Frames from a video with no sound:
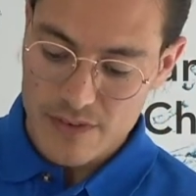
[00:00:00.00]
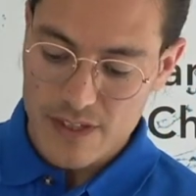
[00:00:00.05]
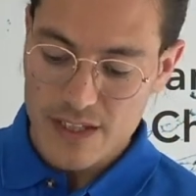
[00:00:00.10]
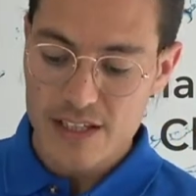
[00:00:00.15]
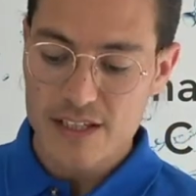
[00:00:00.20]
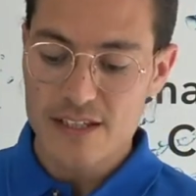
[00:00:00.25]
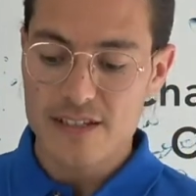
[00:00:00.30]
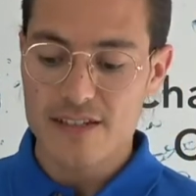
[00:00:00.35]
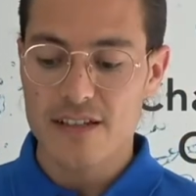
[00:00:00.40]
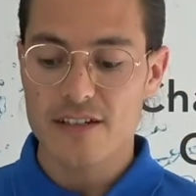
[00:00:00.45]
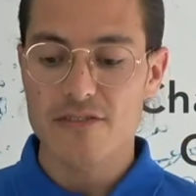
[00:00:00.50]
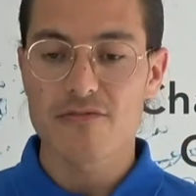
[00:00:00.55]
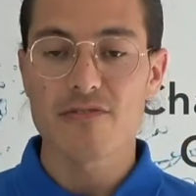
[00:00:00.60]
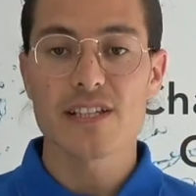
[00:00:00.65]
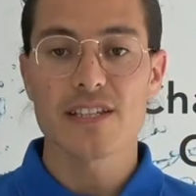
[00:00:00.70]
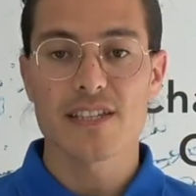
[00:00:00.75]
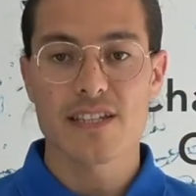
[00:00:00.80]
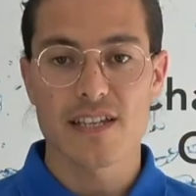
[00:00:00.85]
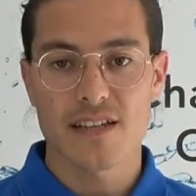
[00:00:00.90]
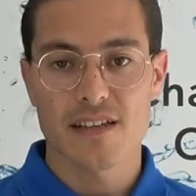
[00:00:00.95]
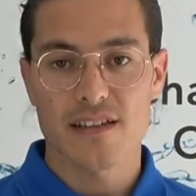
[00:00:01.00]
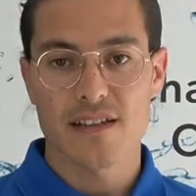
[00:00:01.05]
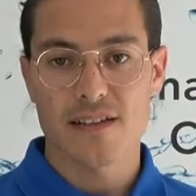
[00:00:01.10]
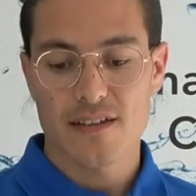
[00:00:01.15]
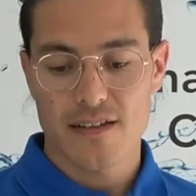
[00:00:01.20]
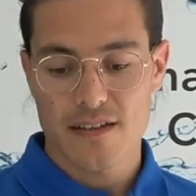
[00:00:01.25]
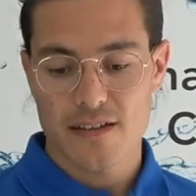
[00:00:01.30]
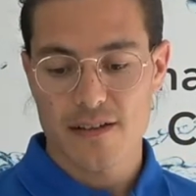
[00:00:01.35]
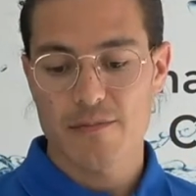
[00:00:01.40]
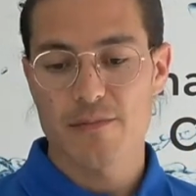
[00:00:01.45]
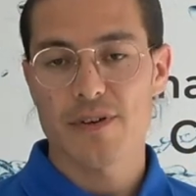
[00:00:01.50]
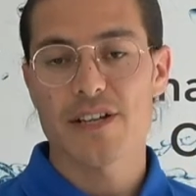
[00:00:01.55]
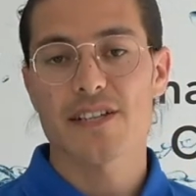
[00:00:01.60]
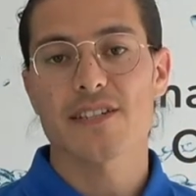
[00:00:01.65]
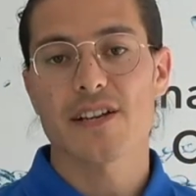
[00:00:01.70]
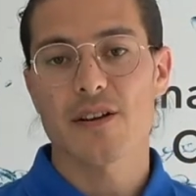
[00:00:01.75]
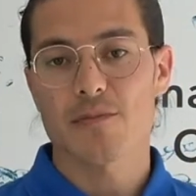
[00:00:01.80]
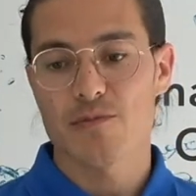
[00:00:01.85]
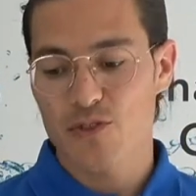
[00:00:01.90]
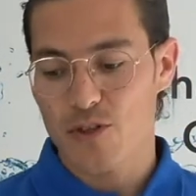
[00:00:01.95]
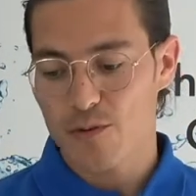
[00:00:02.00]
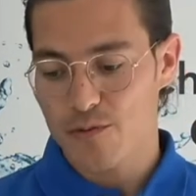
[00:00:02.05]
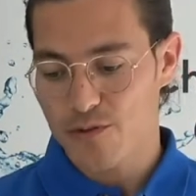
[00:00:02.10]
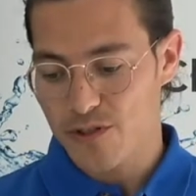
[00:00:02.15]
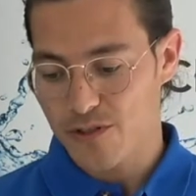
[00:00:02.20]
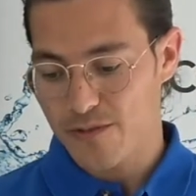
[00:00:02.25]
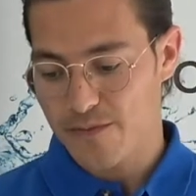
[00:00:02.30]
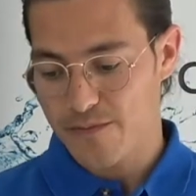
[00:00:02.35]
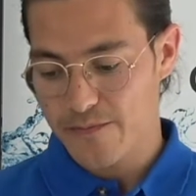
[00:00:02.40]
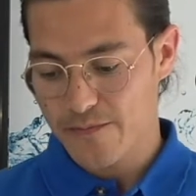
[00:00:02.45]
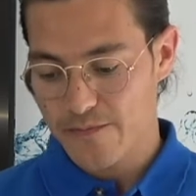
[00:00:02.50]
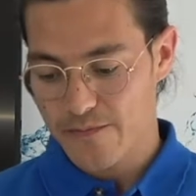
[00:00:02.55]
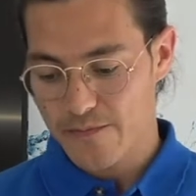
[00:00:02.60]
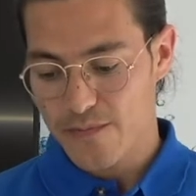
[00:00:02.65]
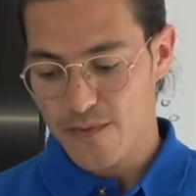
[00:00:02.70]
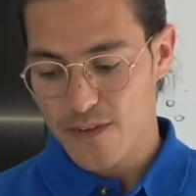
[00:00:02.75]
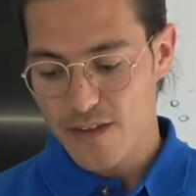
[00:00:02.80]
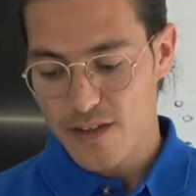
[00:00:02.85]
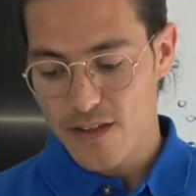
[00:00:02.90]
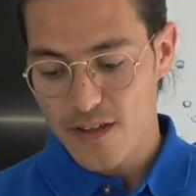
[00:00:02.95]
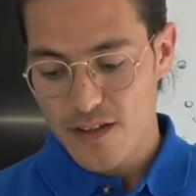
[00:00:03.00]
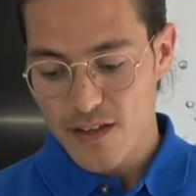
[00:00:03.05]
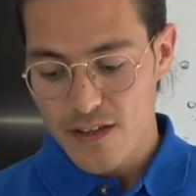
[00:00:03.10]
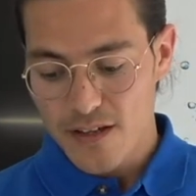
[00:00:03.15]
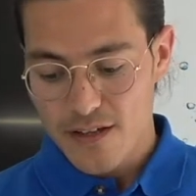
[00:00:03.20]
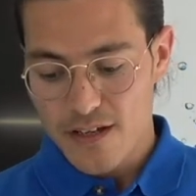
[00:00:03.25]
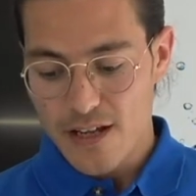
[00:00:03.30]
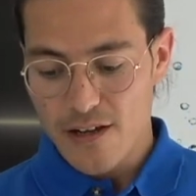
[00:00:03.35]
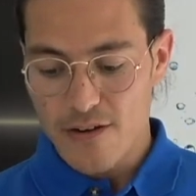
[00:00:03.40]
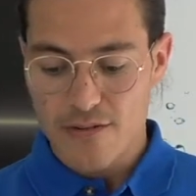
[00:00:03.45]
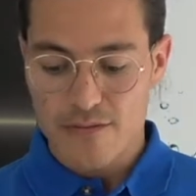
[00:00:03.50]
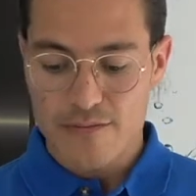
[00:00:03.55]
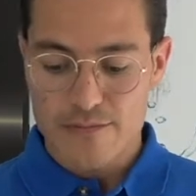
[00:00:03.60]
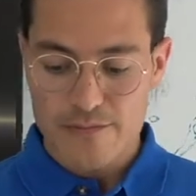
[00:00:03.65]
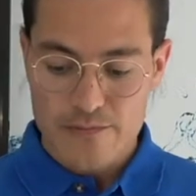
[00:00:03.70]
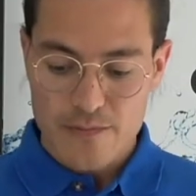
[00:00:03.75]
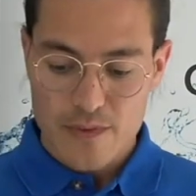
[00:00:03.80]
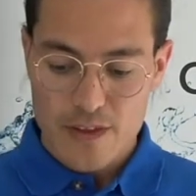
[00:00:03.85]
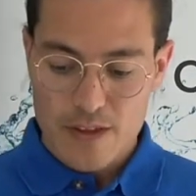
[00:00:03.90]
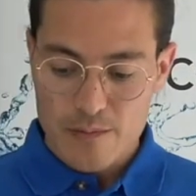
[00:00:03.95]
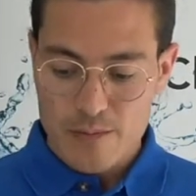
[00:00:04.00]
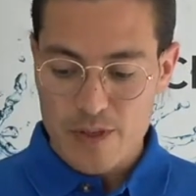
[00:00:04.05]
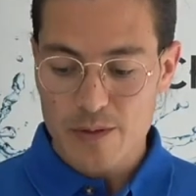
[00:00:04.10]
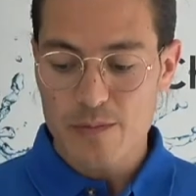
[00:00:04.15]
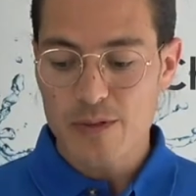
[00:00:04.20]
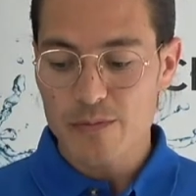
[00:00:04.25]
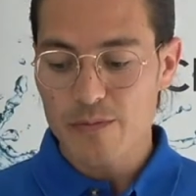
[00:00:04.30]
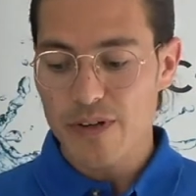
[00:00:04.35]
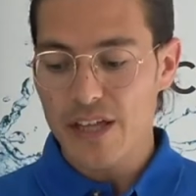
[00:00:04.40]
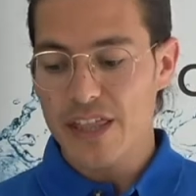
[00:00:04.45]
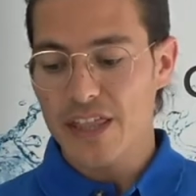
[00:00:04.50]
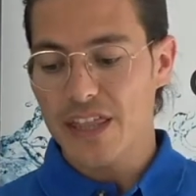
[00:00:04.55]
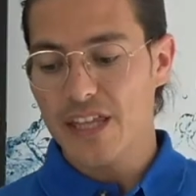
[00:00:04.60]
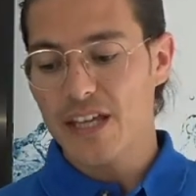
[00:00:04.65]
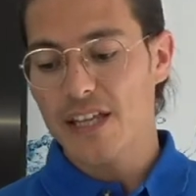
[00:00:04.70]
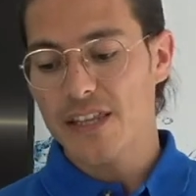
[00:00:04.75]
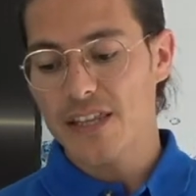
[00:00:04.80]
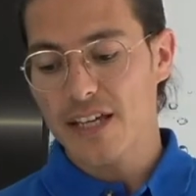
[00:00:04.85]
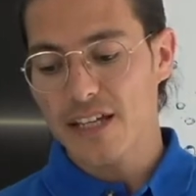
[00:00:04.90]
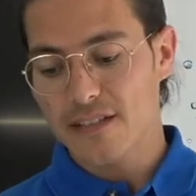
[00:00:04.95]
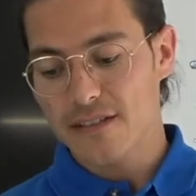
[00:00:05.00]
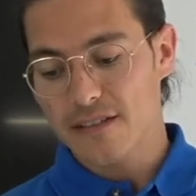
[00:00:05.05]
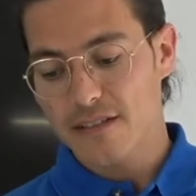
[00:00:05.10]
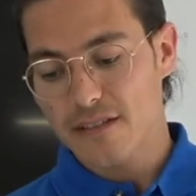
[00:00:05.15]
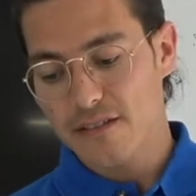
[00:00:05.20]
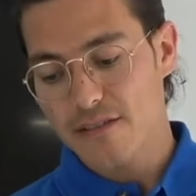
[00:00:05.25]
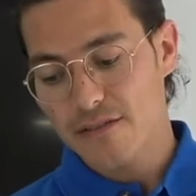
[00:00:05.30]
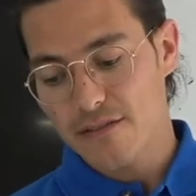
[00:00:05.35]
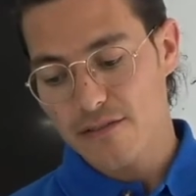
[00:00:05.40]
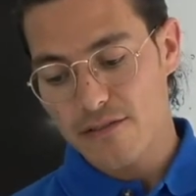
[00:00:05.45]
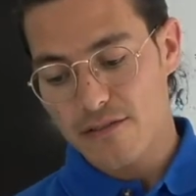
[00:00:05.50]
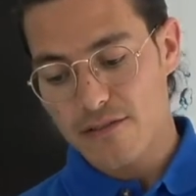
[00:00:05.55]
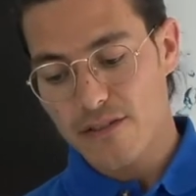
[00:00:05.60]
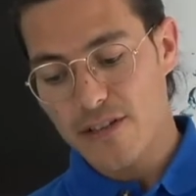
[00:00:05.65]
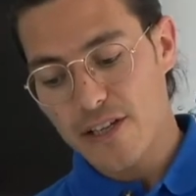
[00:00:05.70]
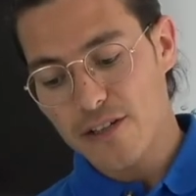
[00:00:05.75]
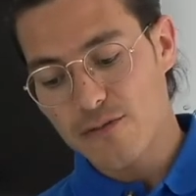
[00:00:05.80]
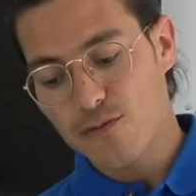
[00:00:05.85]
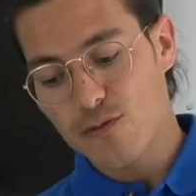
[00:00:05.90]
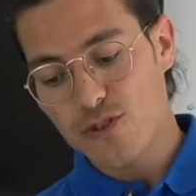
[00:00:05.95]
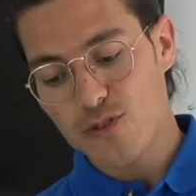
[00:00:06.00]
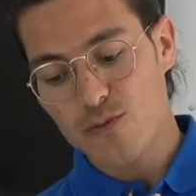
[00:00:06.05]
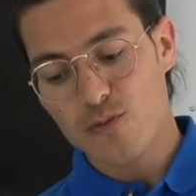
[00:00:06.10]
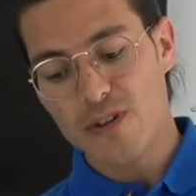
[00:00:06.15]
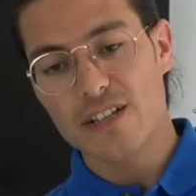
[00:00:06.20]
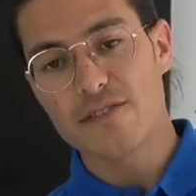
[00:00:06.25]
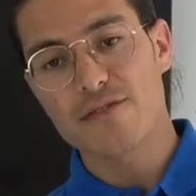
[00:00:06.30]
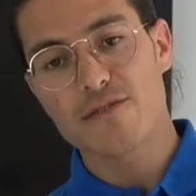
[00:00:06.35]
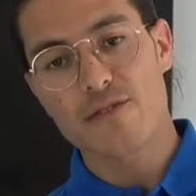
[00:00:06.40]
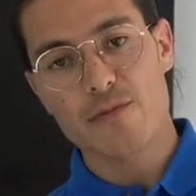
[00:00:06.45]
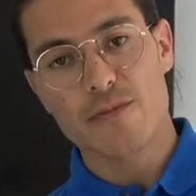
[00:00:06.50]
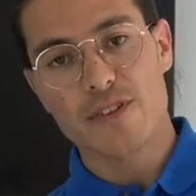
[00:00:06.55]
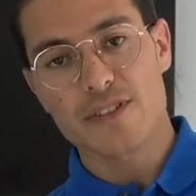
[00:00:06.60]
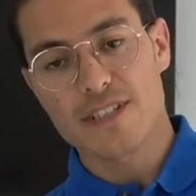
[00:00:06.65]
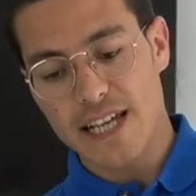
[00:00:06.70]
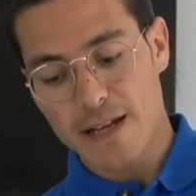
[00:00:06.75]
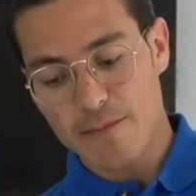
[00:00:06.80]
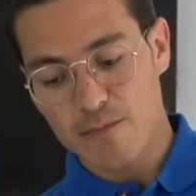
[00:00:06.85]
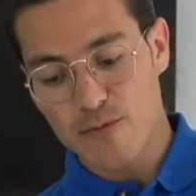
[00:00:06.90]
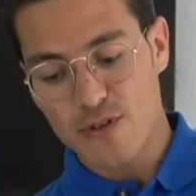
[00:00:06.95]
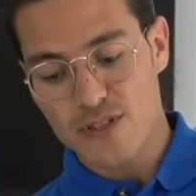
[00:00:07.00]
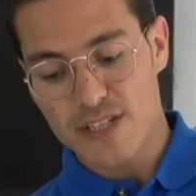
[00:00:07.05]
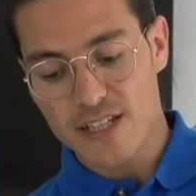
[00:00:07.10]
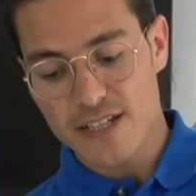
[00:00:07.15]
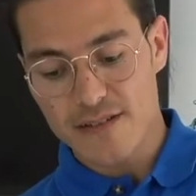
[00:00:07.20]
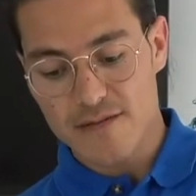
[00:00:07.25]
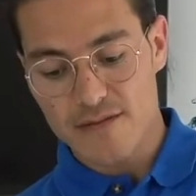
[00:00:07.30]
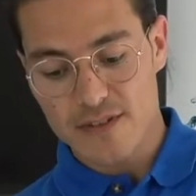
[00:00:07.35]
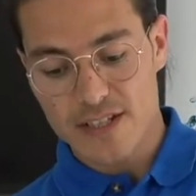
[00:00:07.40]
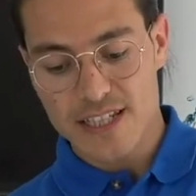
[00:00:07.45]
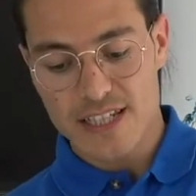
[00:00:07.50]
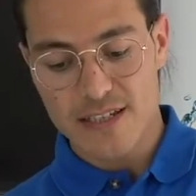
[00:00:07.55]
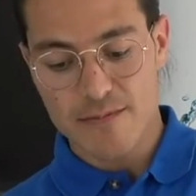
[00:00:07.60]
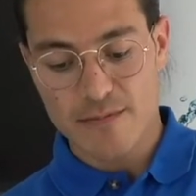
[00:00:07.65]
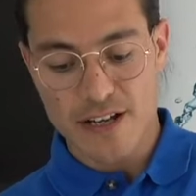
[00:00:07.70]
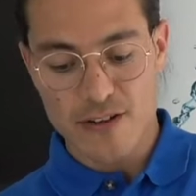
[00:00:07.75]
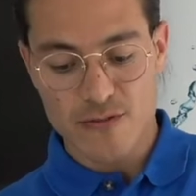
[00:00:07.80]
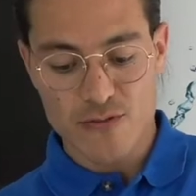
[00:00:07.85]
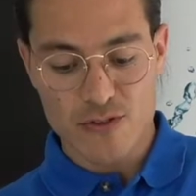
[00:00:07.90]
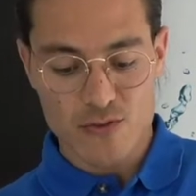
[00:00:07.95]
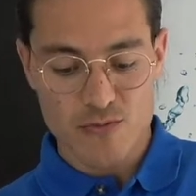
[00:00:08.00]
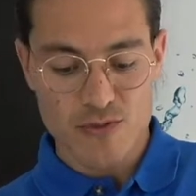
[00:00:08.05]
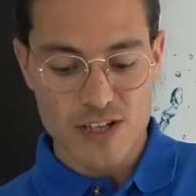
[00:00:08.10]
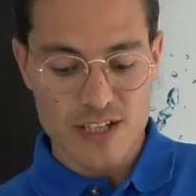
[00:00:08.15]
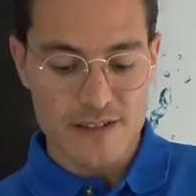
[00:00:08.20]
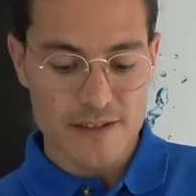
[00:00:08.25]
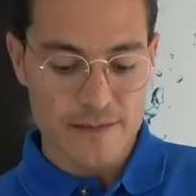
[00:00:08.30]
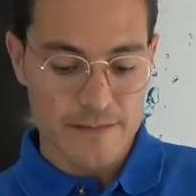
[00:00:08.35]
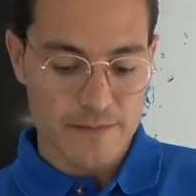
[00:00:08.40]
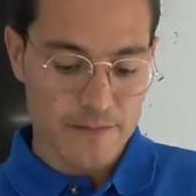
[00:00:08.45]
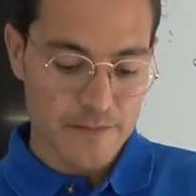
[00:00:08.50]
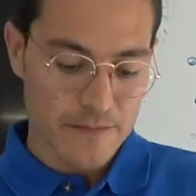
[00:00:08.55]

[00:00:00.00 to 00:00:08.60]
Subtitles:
Instant green tea, better absorption. Now, people may think that it was wet from the tap water, the tea bag was wet.